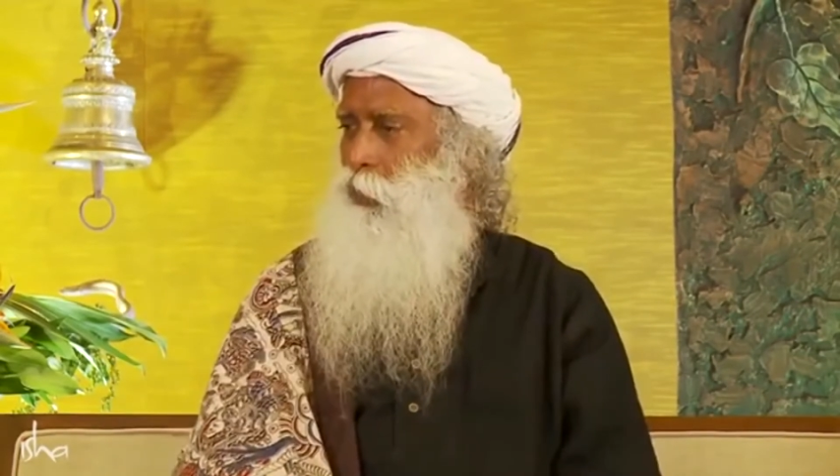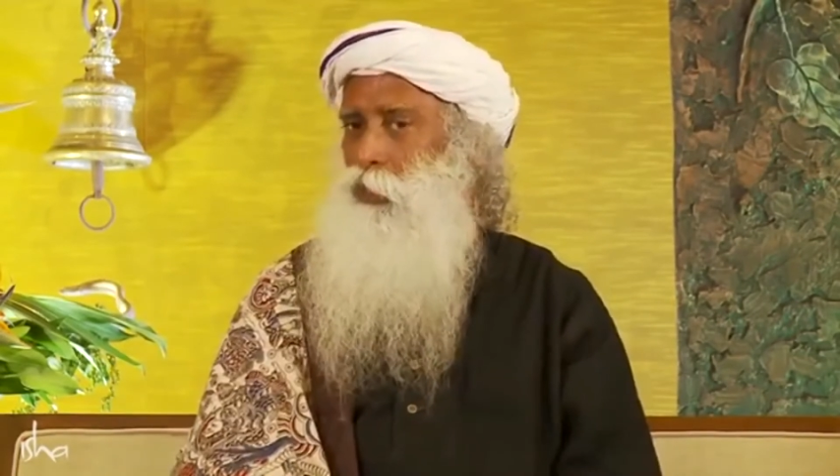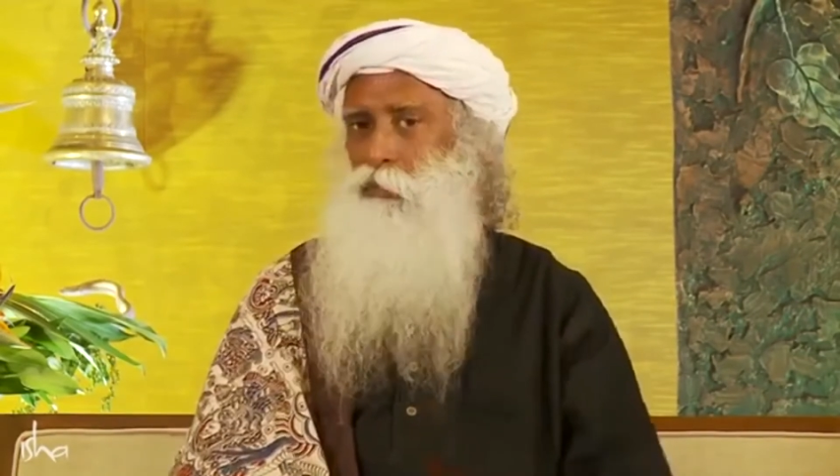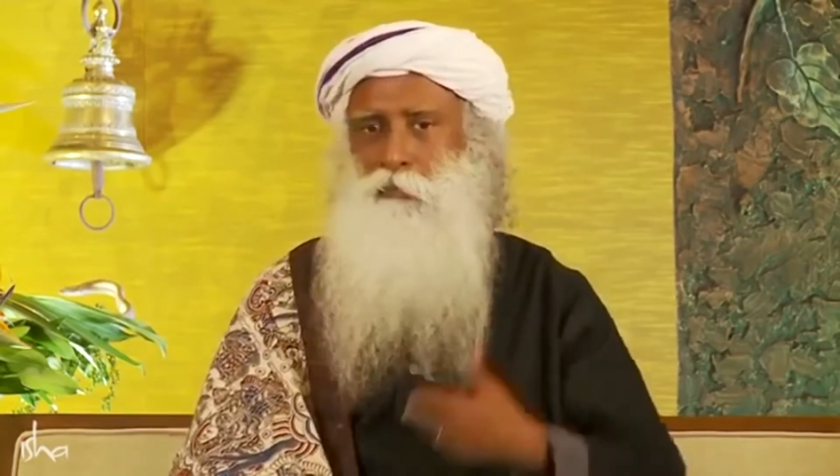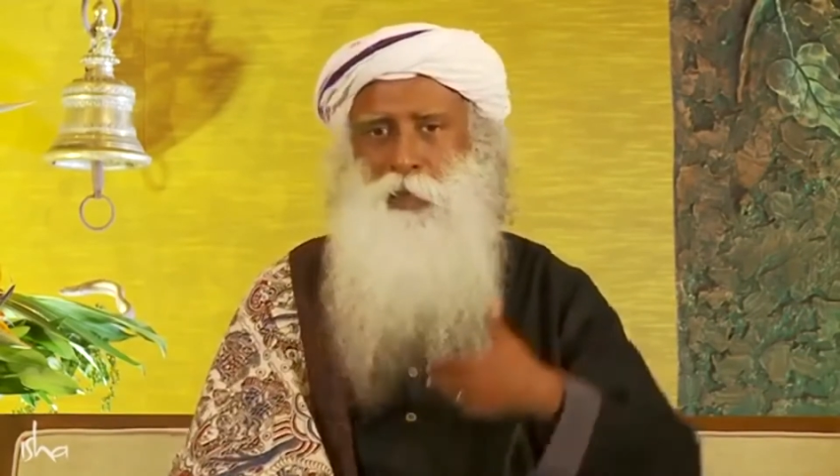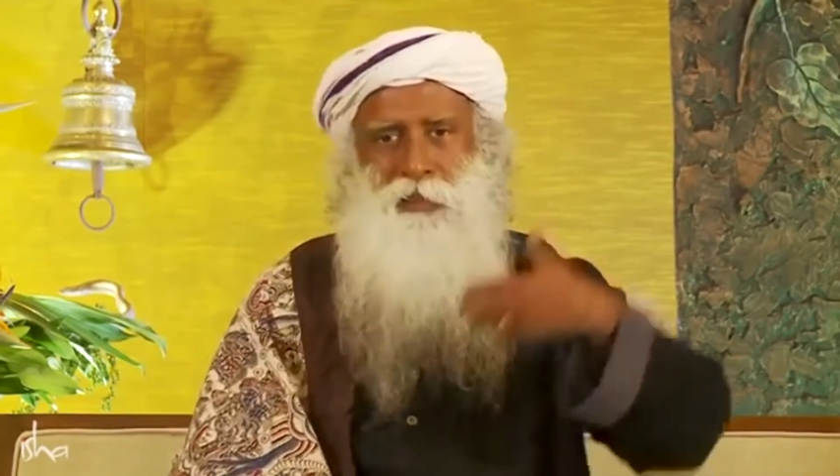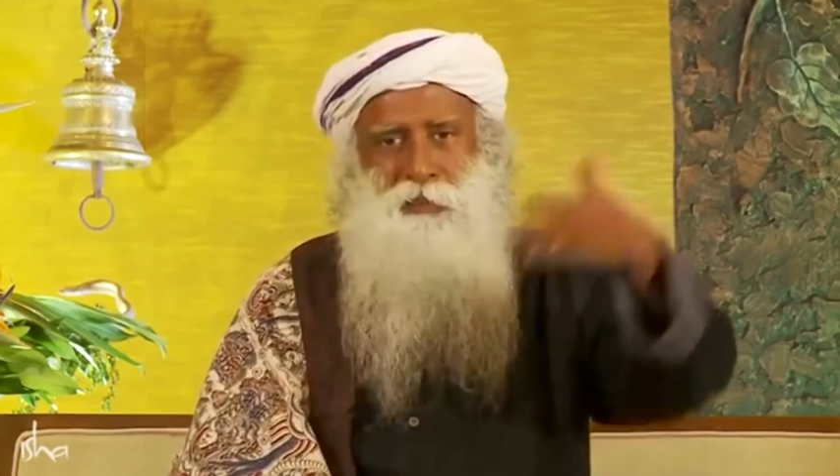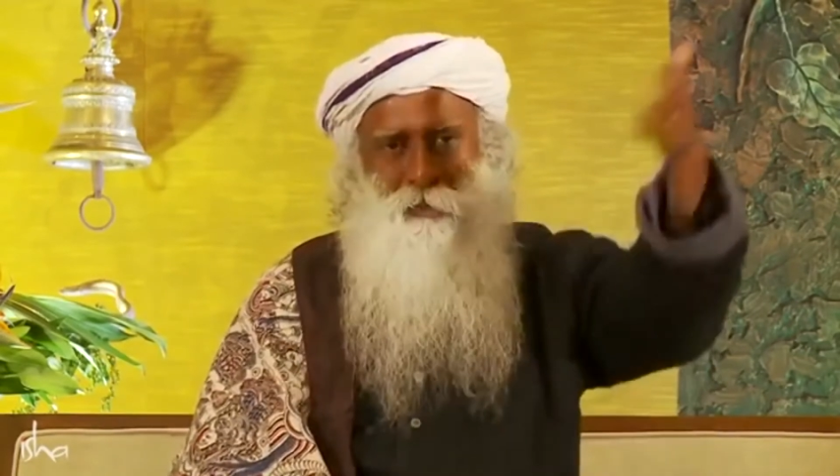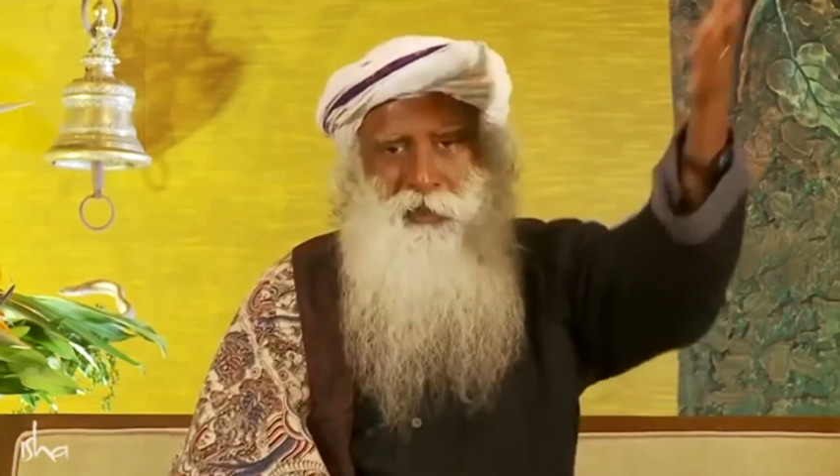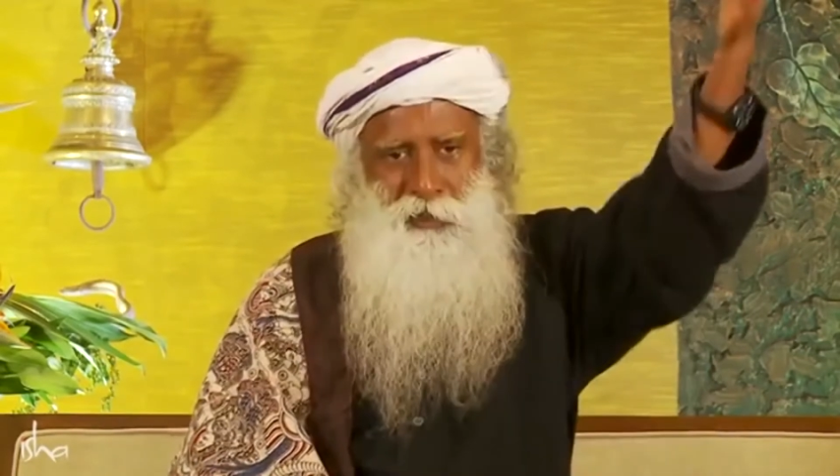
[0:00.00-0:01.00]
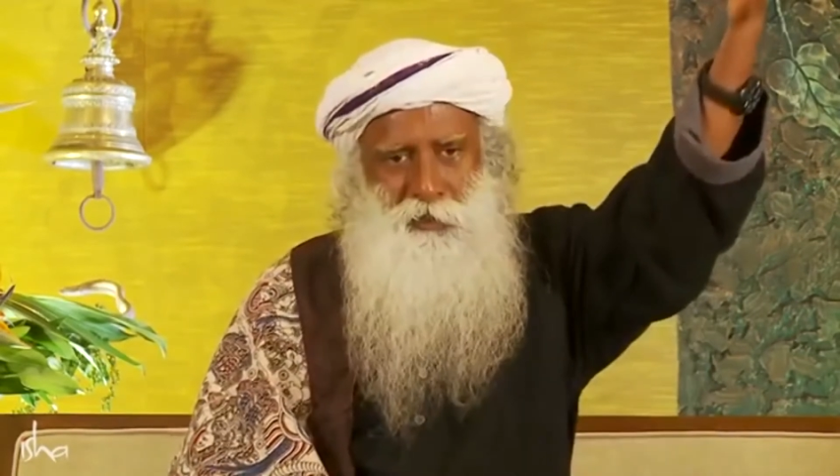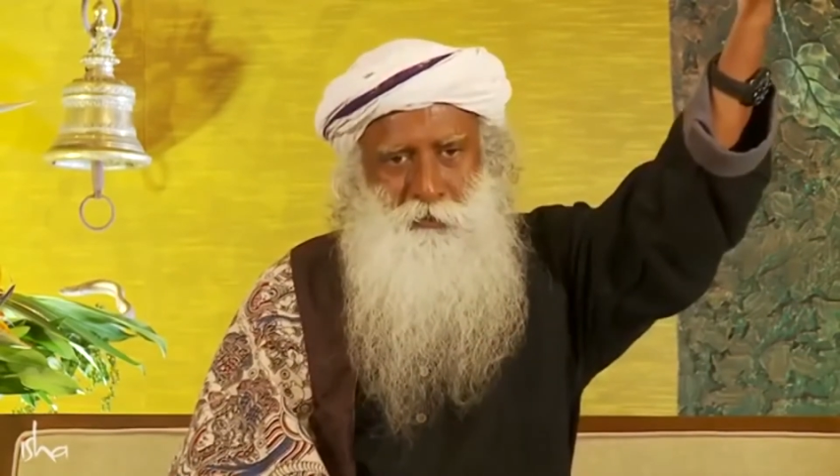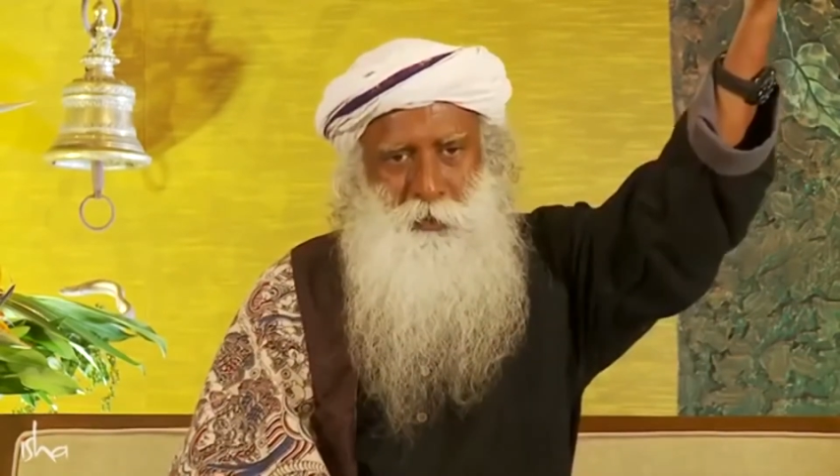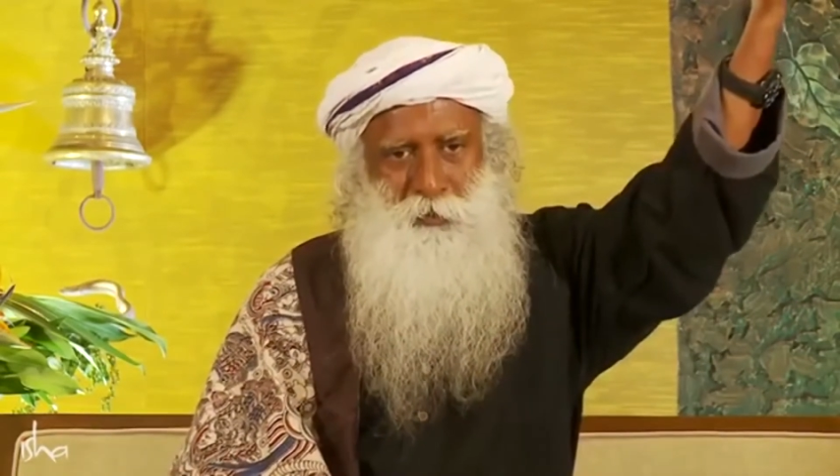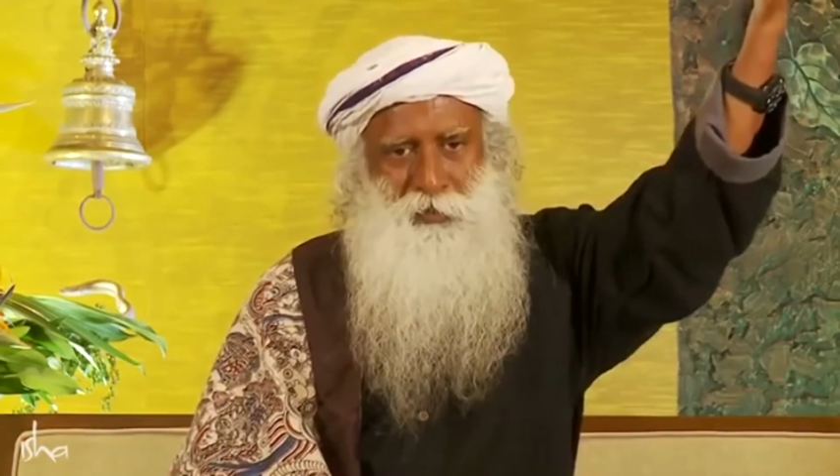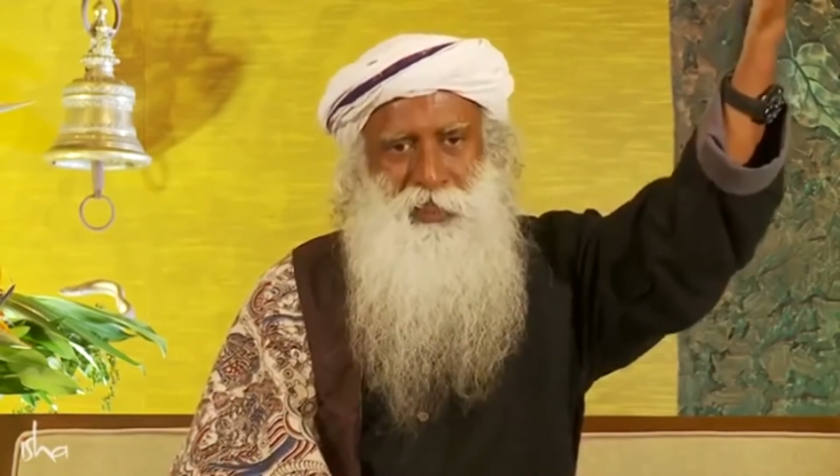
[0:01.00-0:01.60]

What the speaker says: impacts millions of people's